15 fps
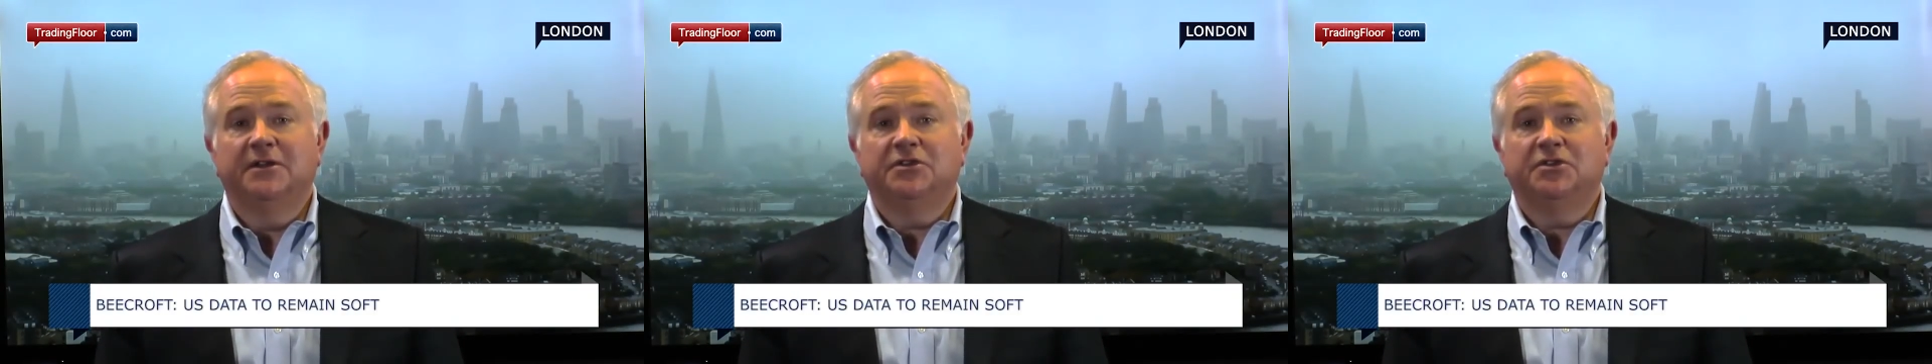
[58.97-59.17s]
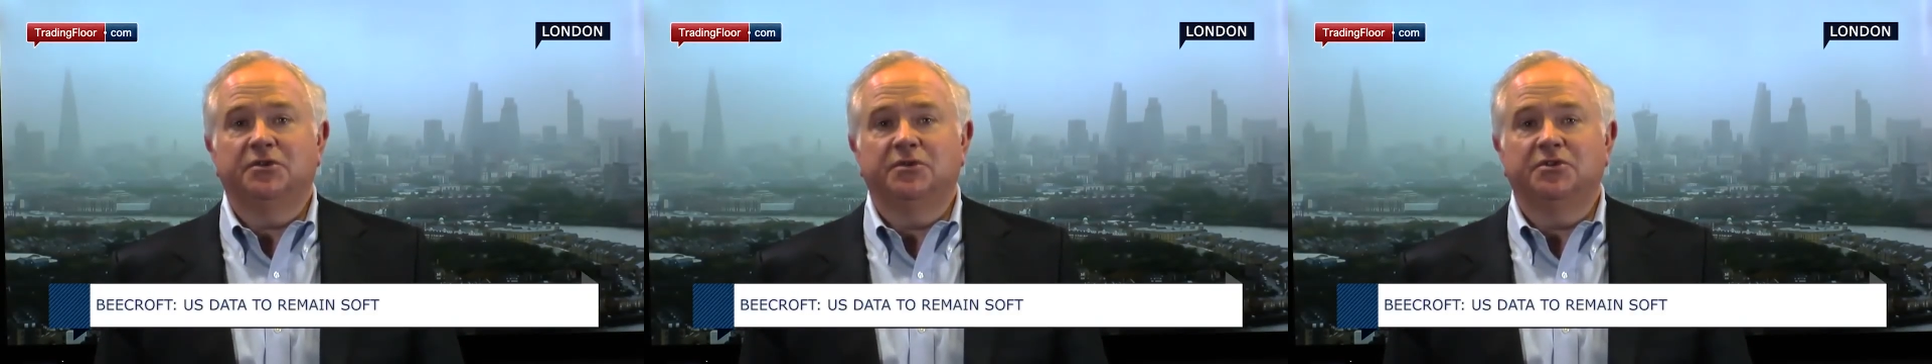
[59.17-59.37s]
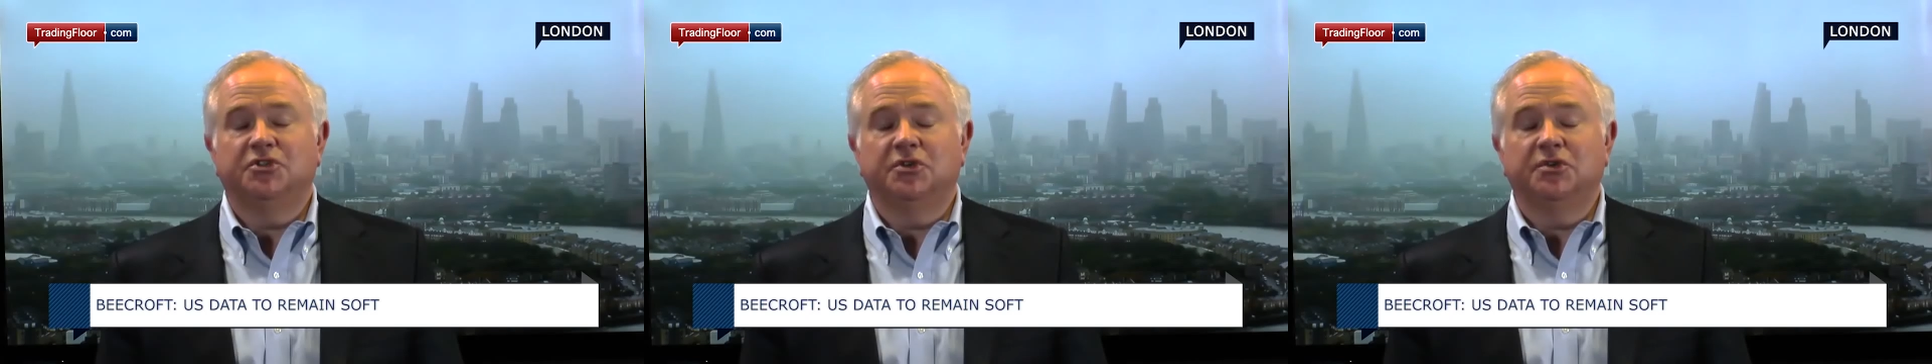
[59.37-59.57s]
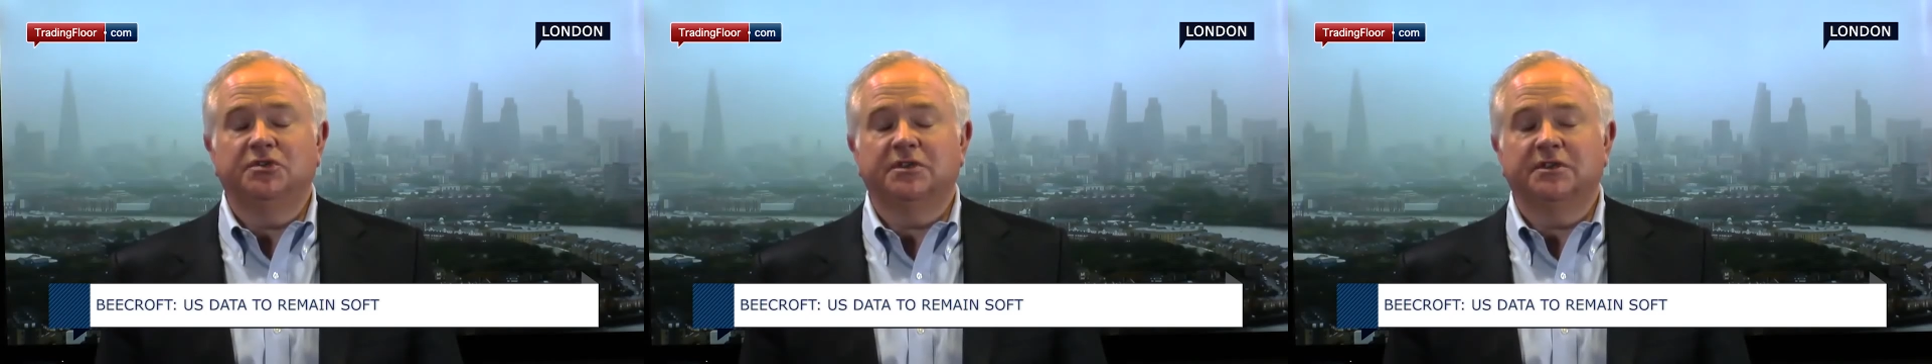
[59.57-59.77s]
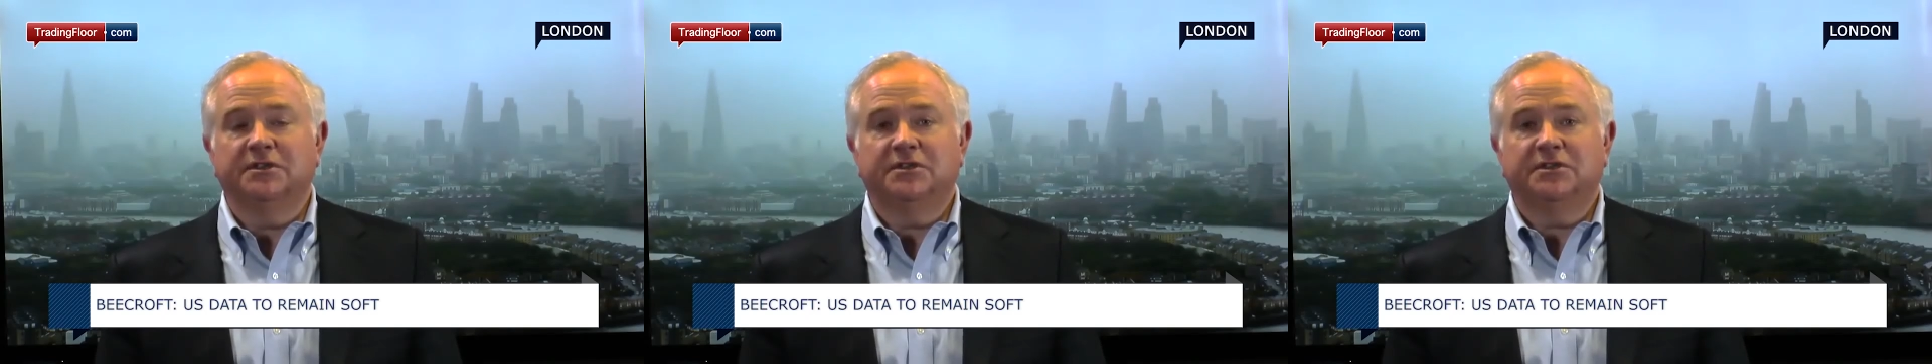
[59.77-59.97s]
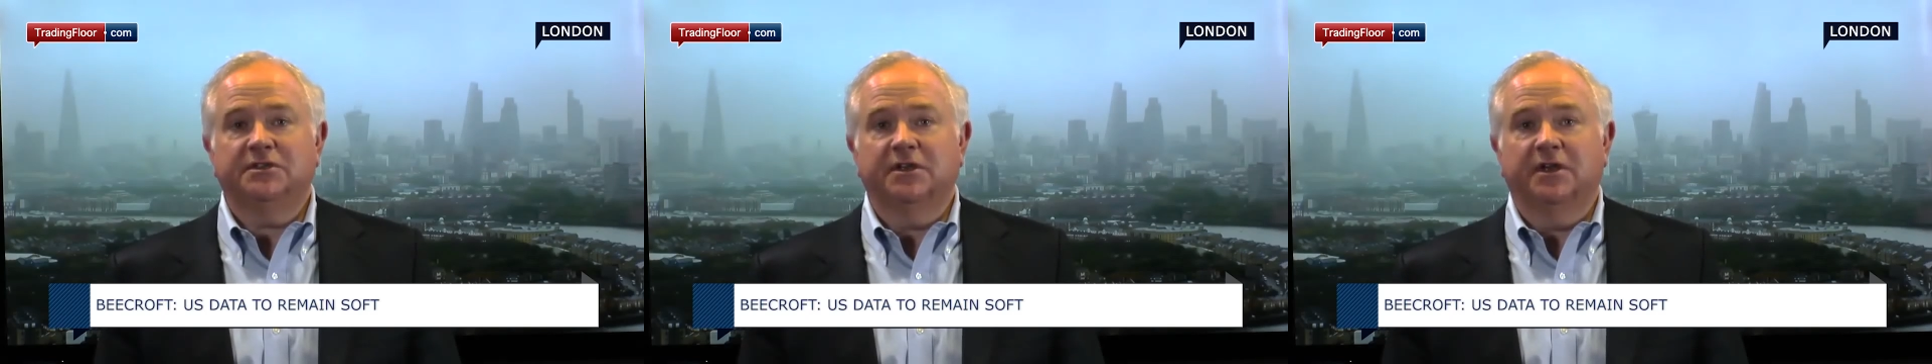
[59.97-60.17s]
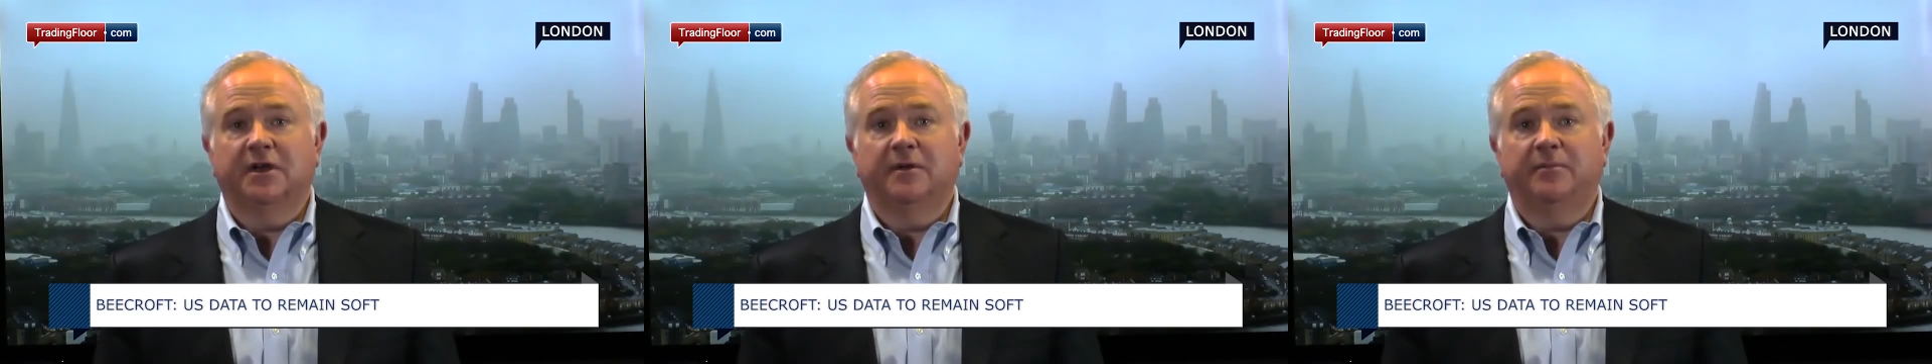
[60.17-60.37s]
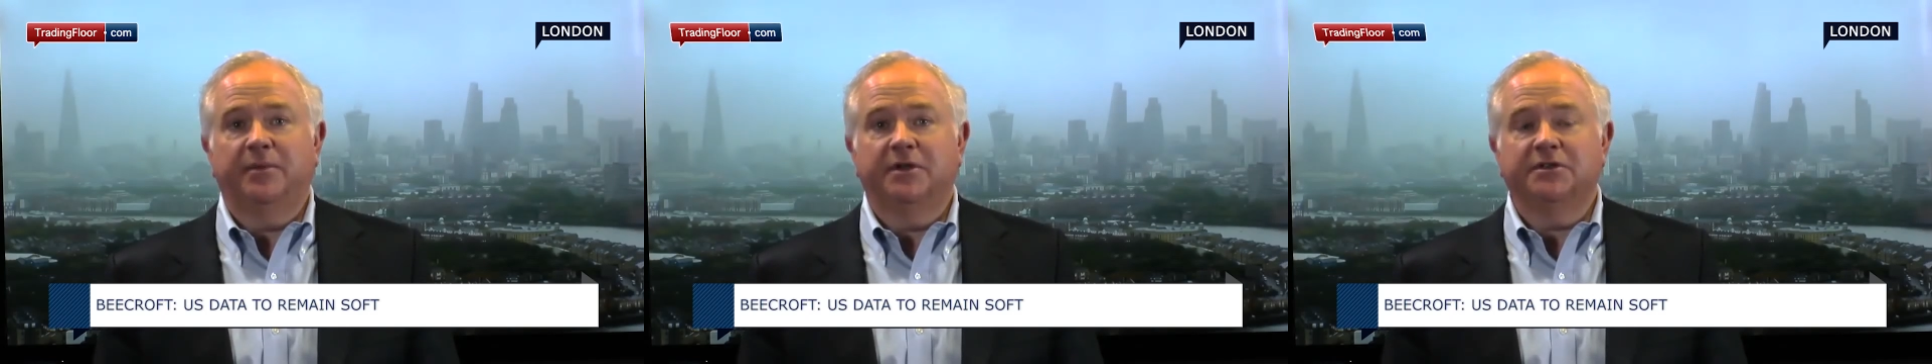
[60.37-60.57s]
to reduce its
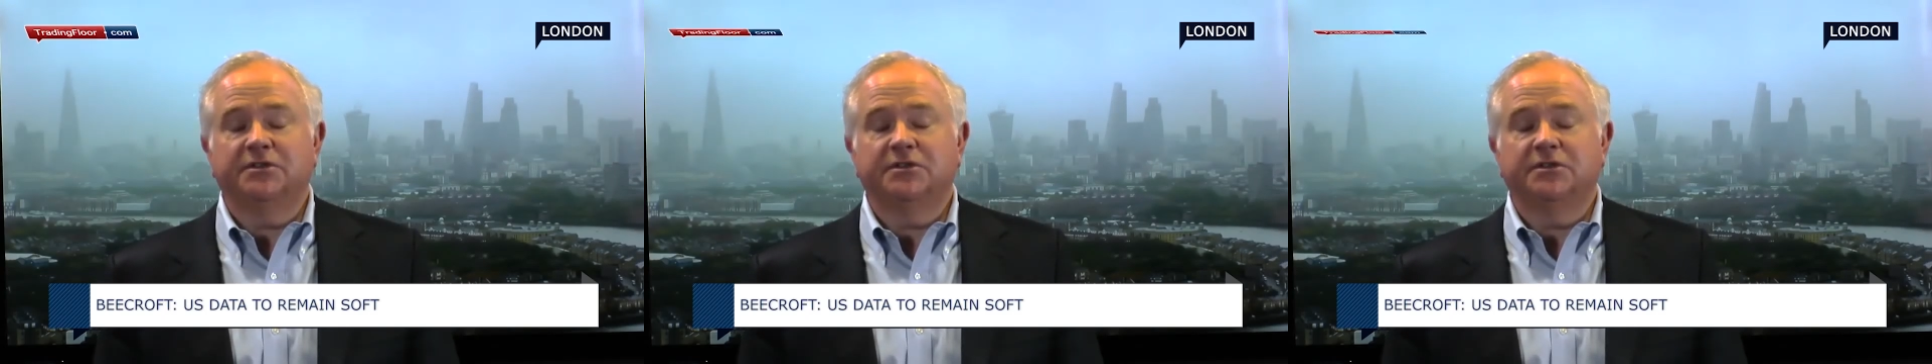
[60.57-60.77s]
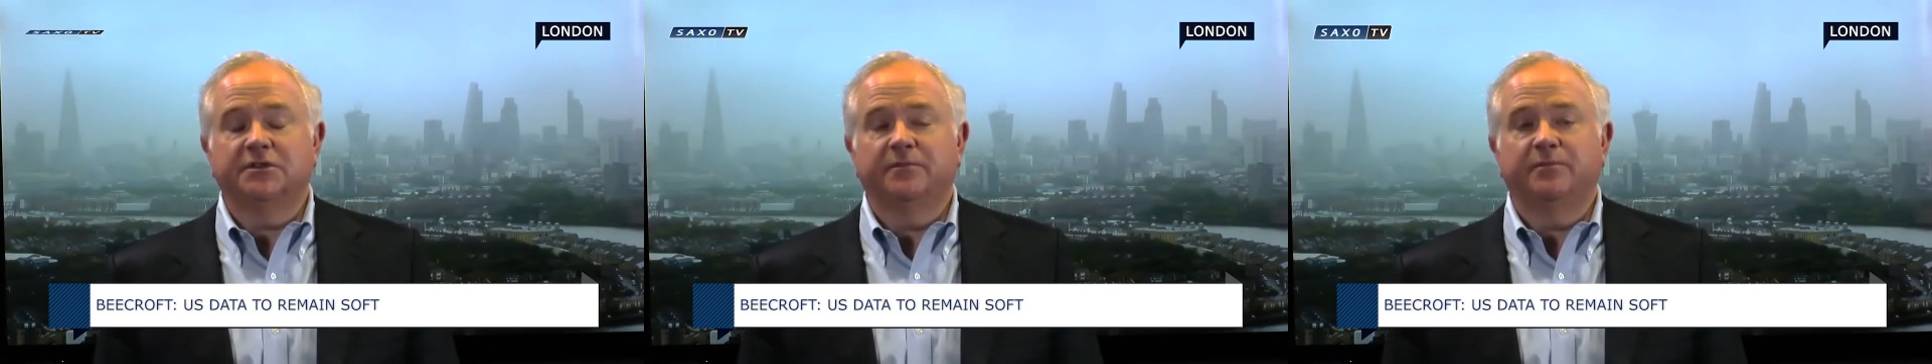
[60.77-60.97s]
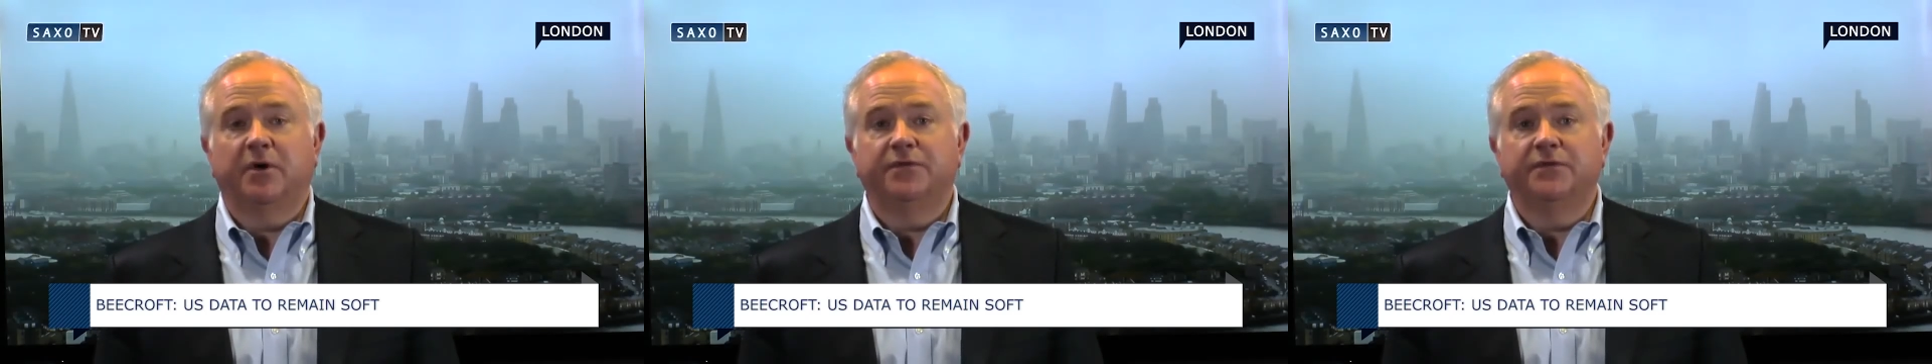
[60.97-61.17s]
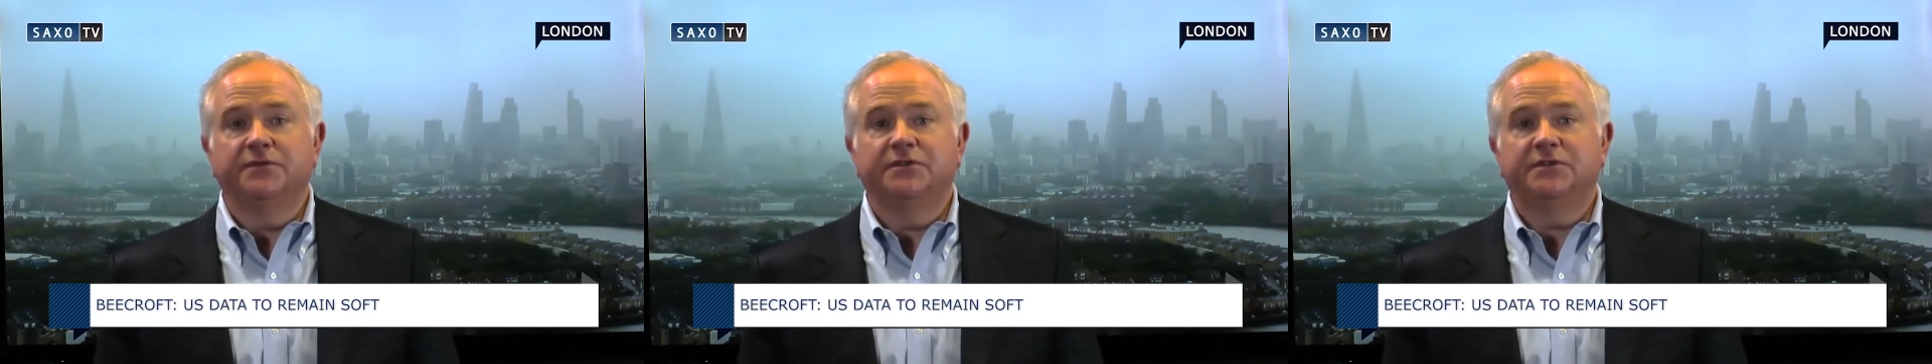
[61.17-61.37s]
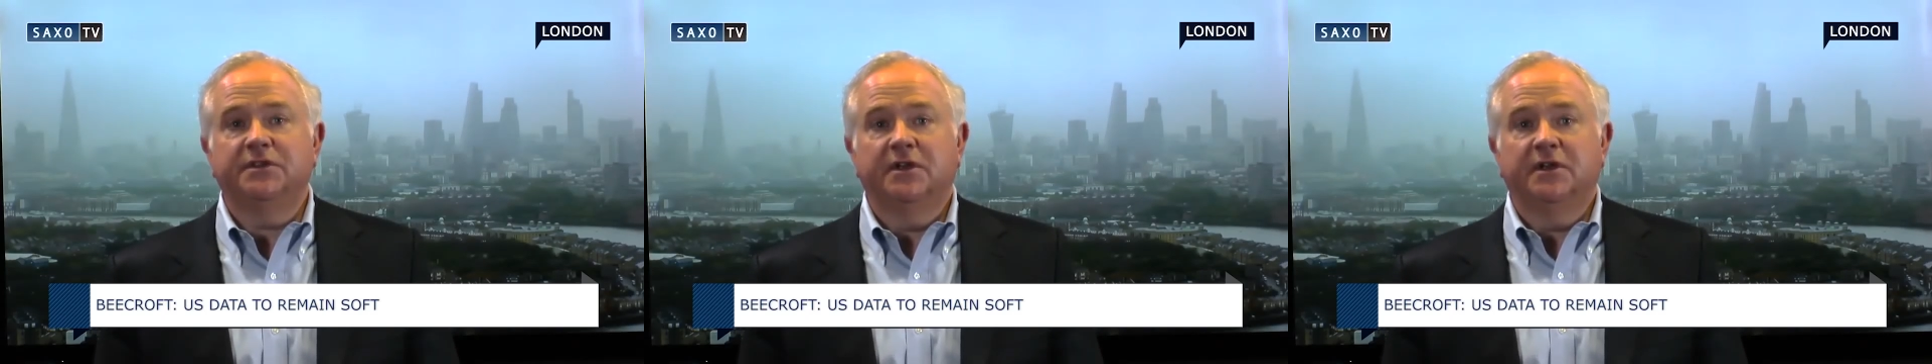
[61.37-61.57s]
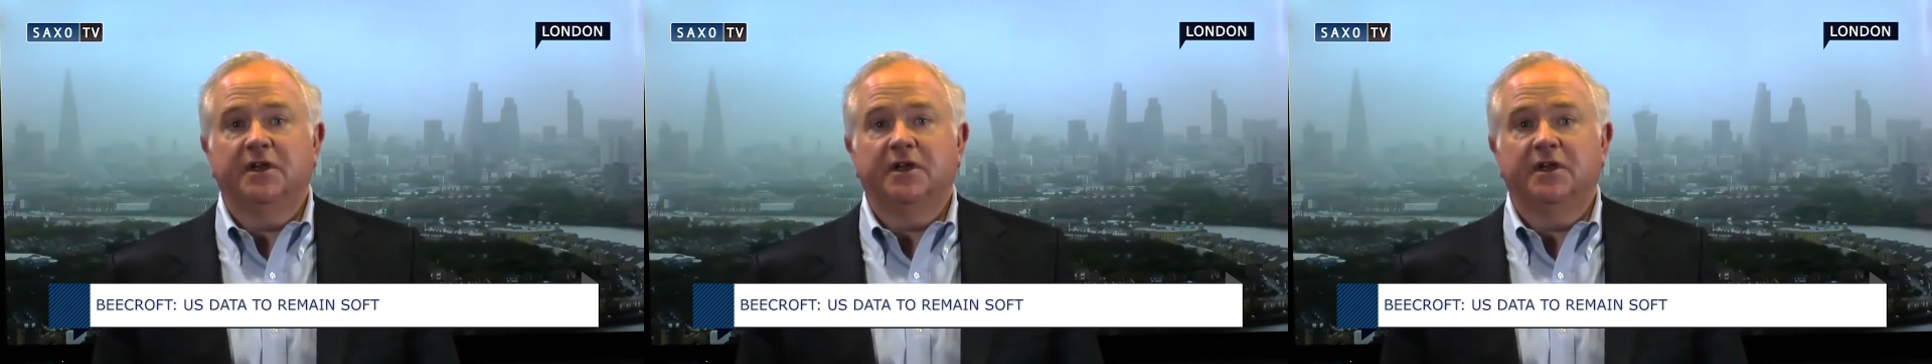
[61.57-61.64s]
uh, purchases of bonds